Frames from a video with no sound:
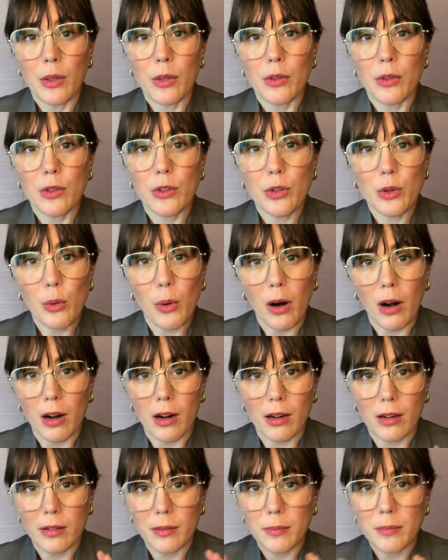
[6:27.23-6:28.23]
you
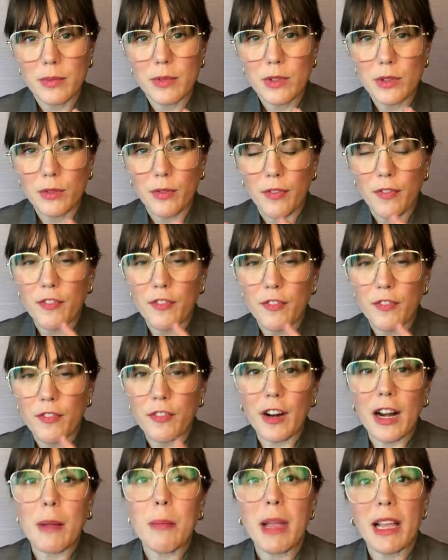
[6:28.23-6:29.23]
are
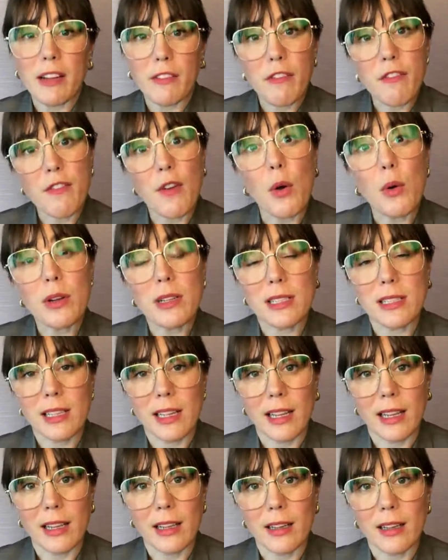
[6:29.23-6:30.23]
framing and
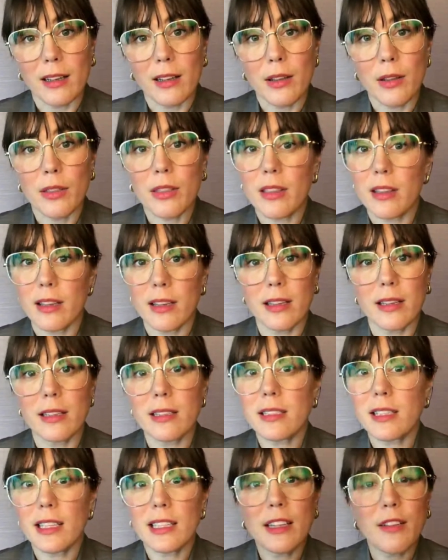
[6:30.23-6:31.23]
focusing the
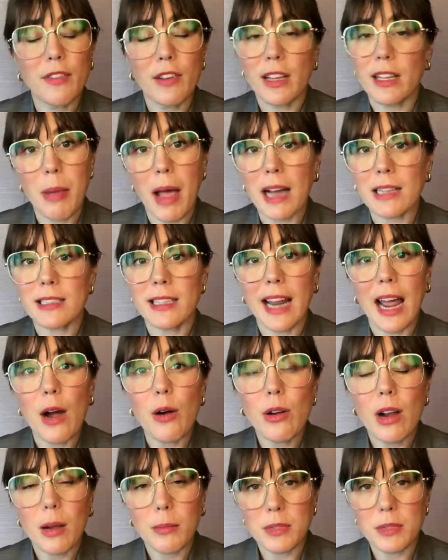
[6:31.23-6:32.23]
significance and impact and
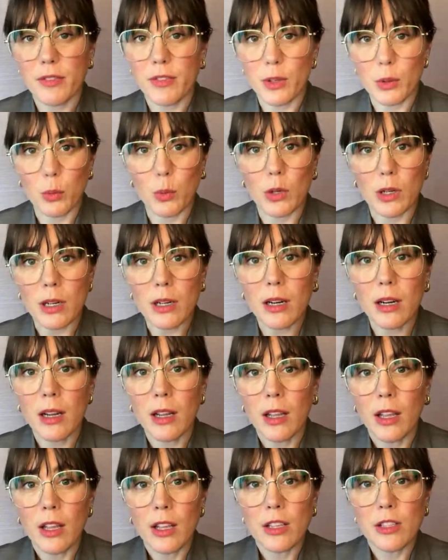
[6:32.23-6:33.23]
outcomes of your work
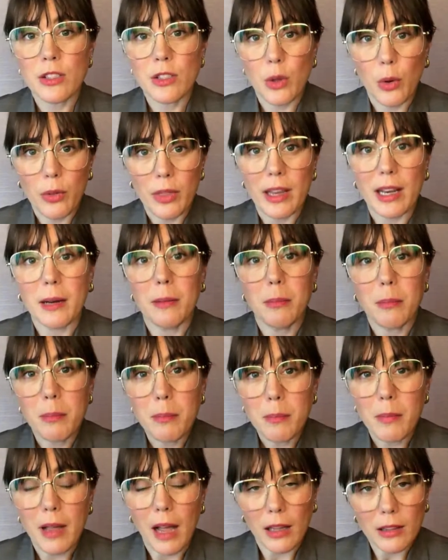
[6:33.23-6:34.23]
so that it
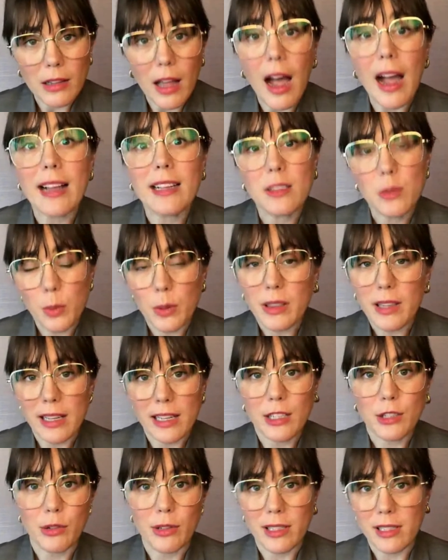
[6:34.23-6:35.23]
aligns with
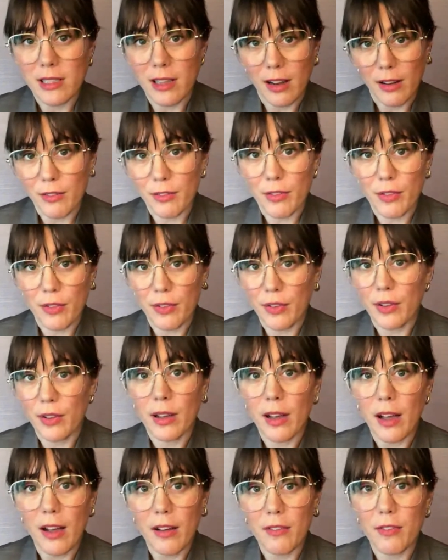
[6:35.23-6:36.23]
the interests of
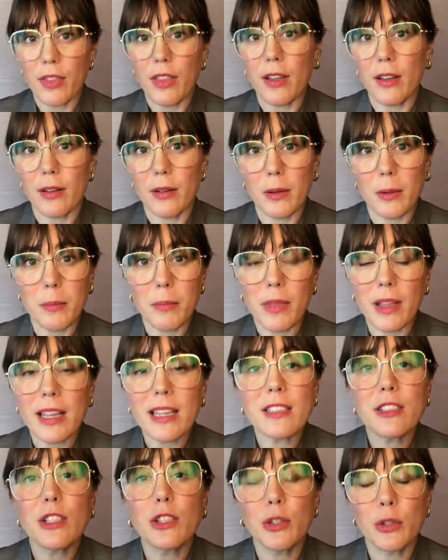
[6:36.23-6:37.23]
the
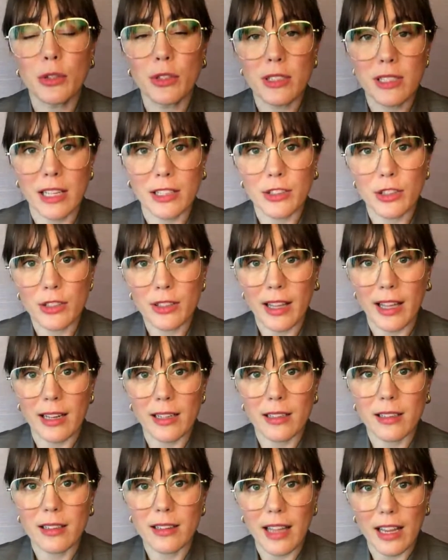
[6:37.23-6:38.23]
institute or center
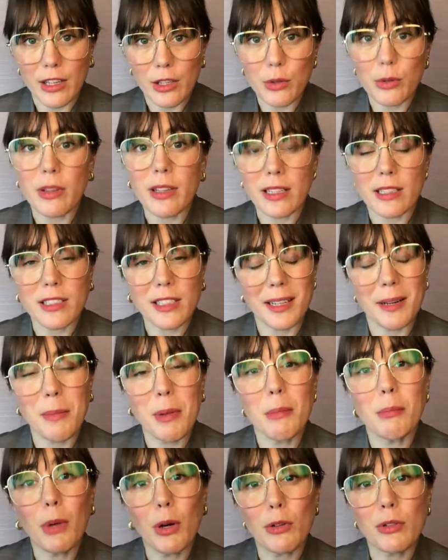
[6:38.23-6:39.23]
that you think is going to
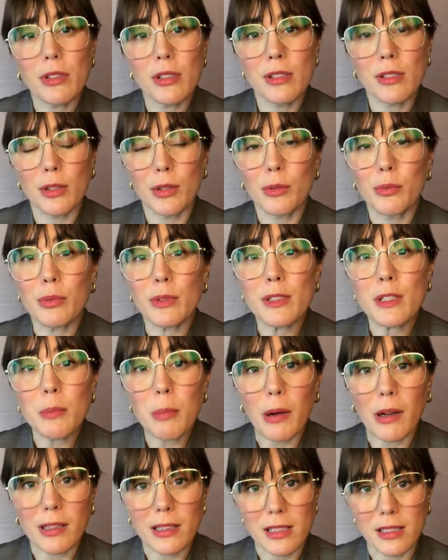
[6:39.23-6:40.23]
be most
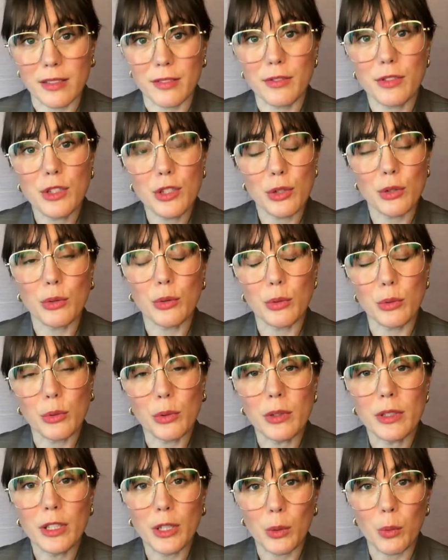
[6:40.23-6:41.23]
responsive
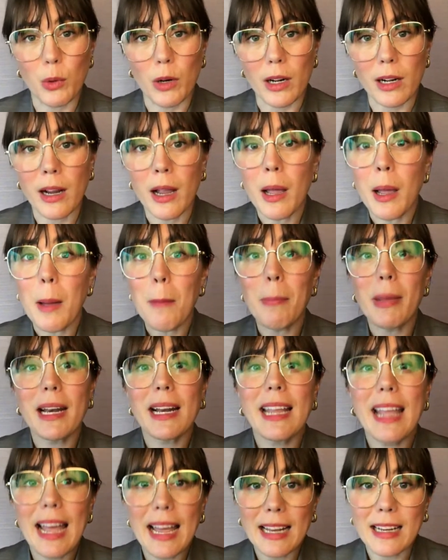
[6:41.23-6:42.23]
to your work. But
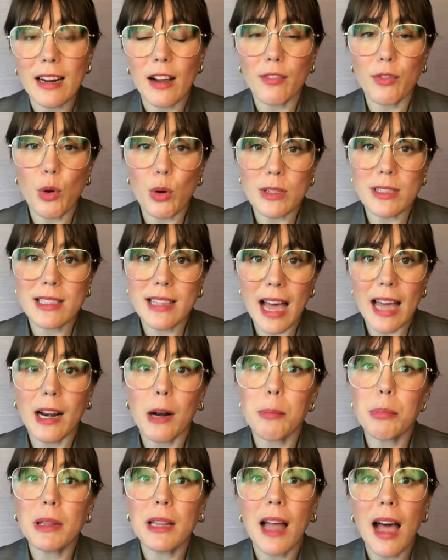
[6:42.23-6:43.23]
again, of course, that
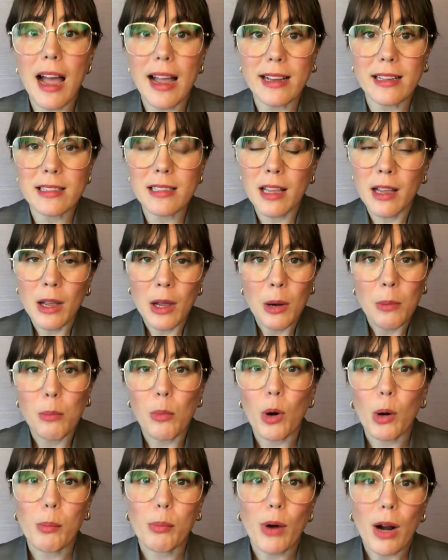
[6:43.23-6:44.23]
applies
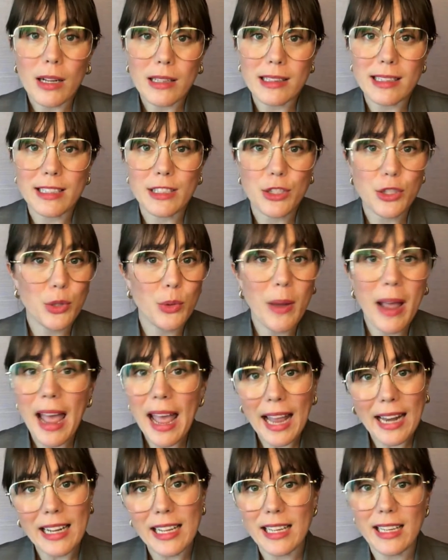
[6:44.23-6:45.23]
more broadly to
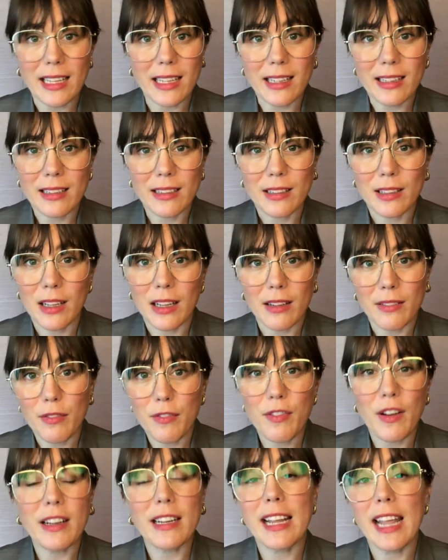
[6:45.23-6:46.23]
any
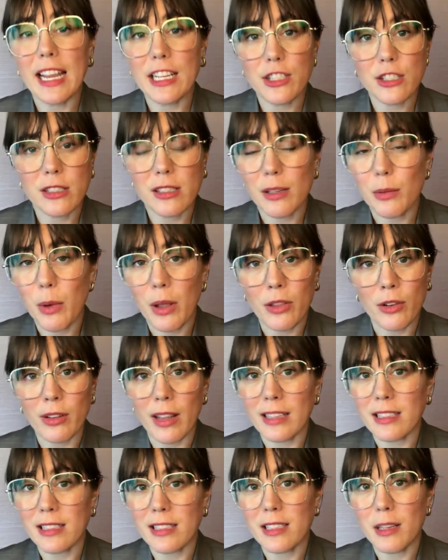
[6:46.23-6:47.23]
funding agency, whether
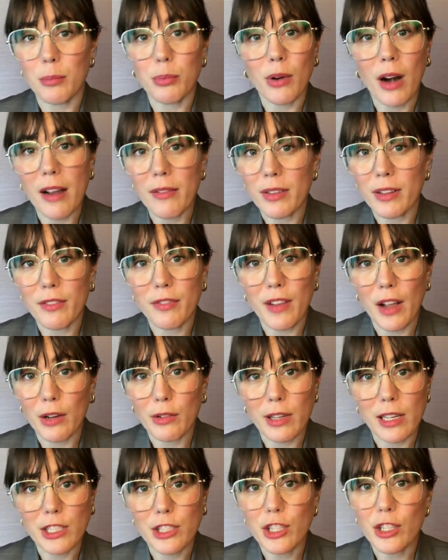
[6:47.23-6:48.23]
that's a private
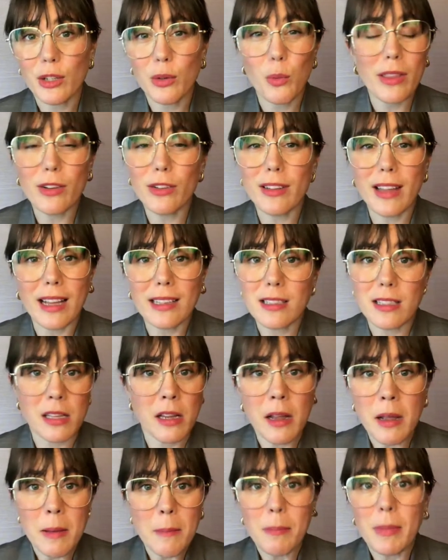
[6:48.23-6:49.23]
foundation, whether that's
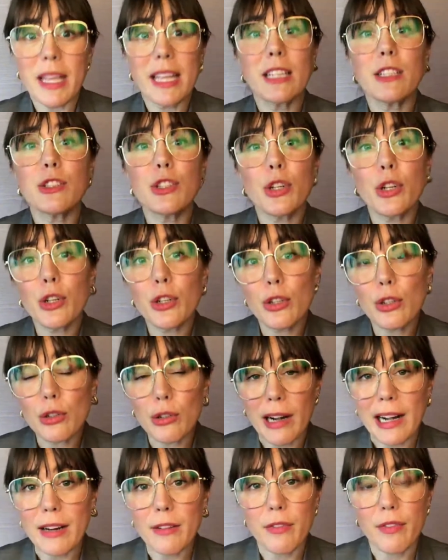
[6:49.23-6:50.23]
internal
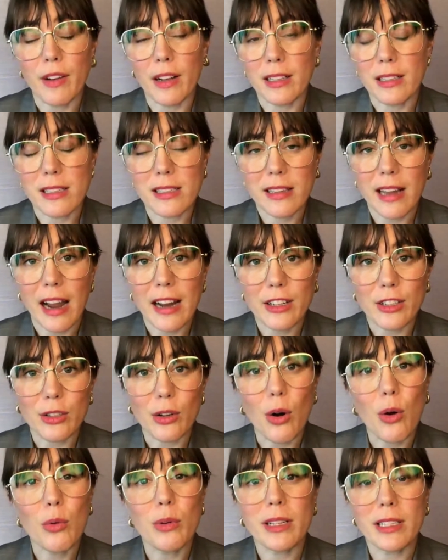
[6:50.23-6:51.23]
grant funds at
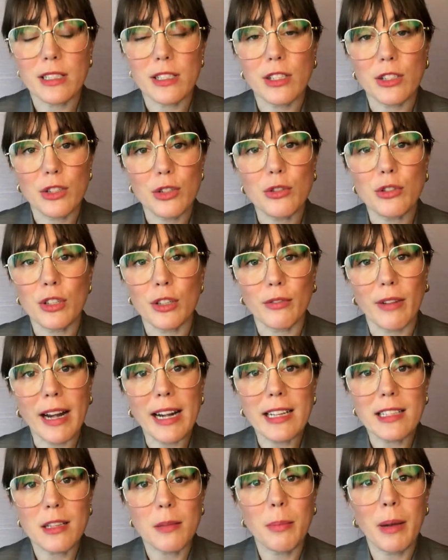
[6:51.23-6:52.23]
your own institution,
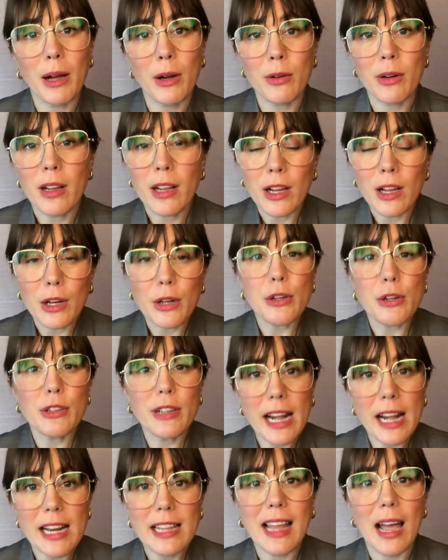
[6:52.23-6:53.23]
right? It's about
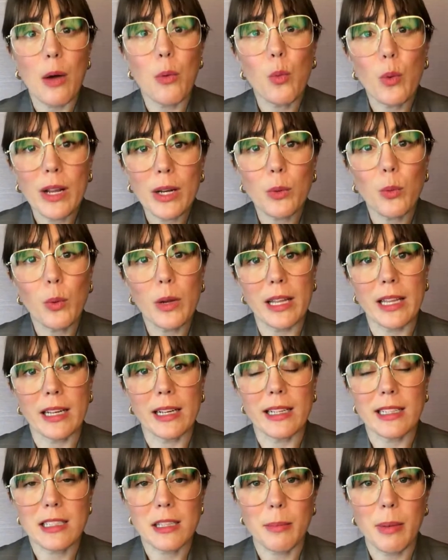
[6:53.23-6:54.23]
creating that
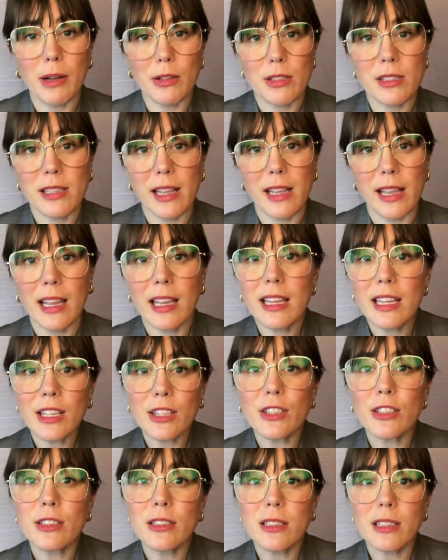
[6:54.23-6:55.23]
win-win. It's about saying,
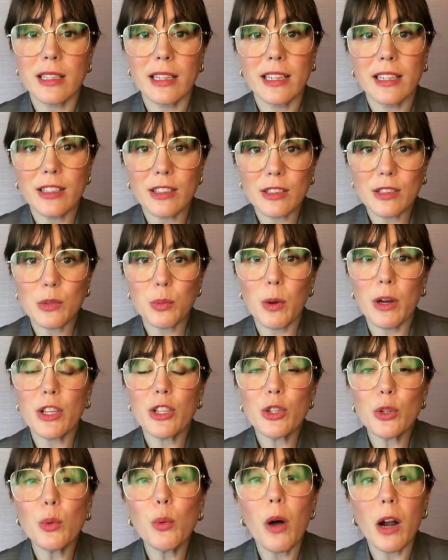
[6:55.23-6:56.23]
here's what
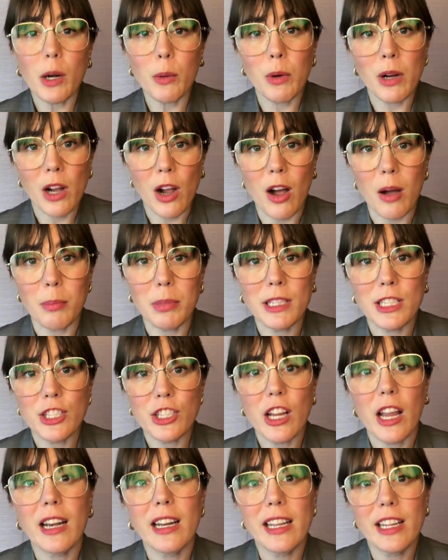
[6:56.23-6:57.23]
you want to
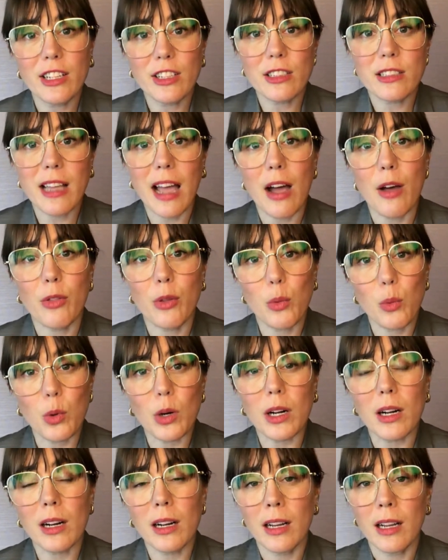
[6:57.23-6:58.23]
accomplish, and here's how the
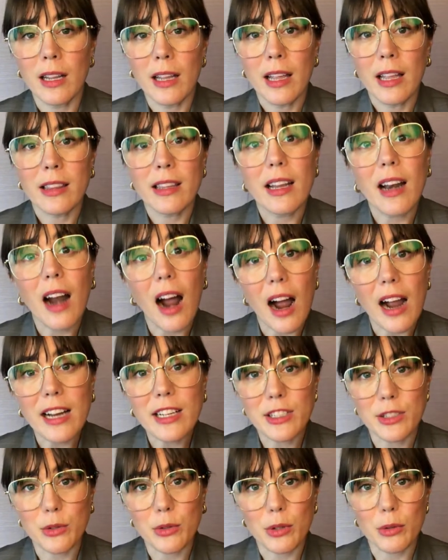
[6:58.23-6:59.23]
work that I
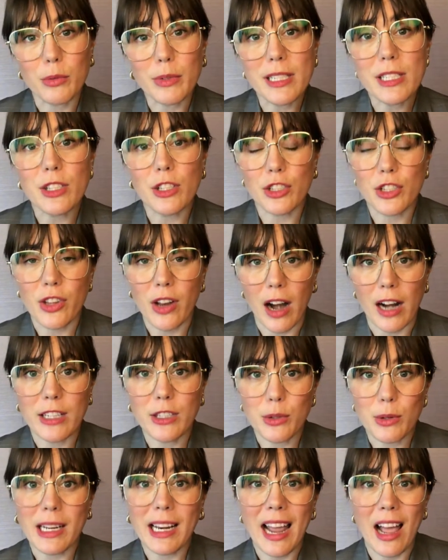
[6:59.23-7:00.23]
do, the research that I
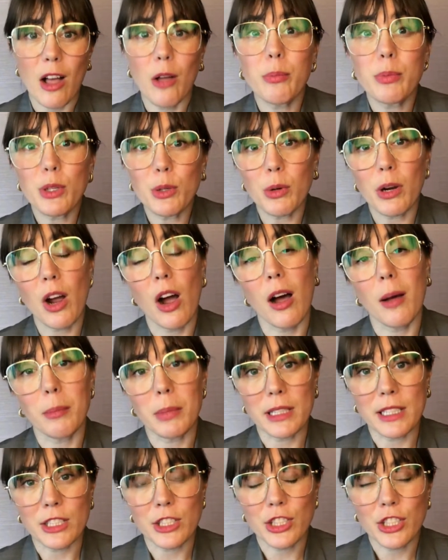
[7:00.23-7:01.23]
do, can help you
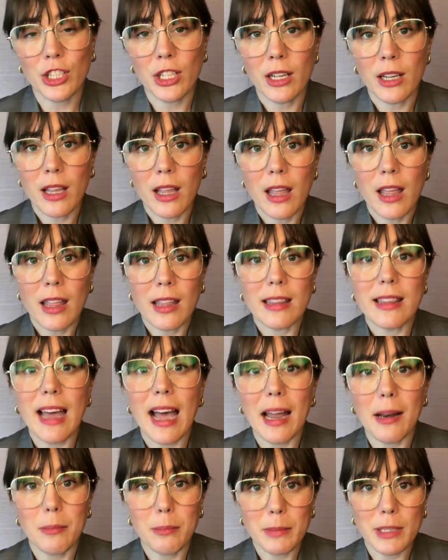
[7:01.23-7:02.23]
accomplish
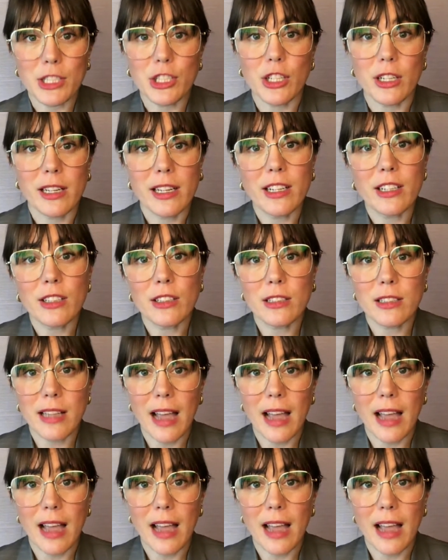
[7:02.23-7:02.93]
that mission. Here's